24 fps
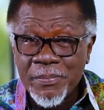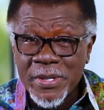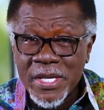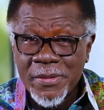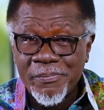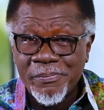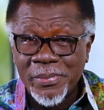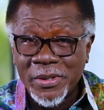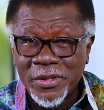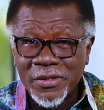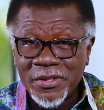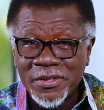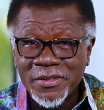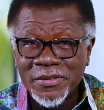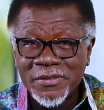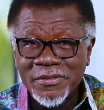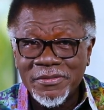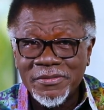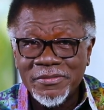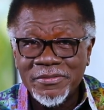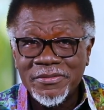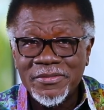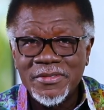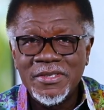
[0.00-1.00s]
people
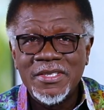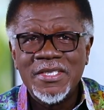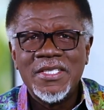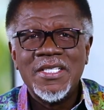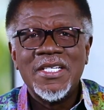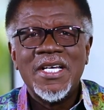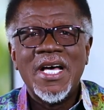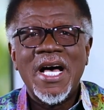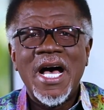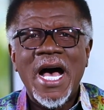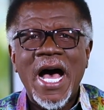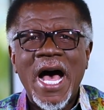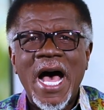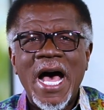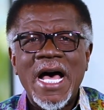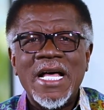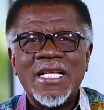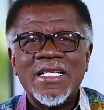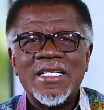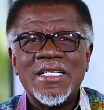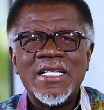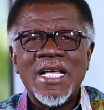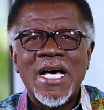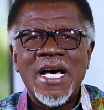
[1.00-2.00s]

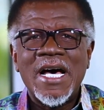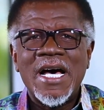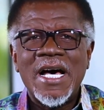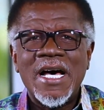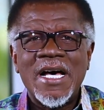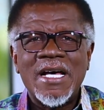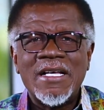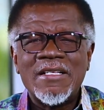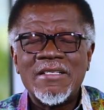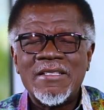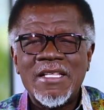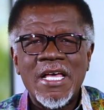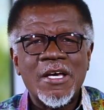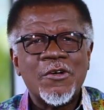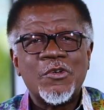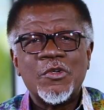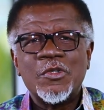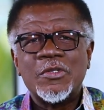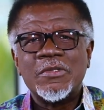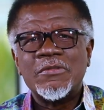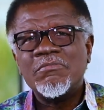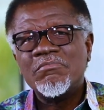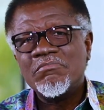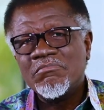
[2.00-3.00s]
and they
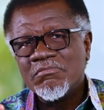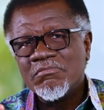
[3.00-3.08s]
could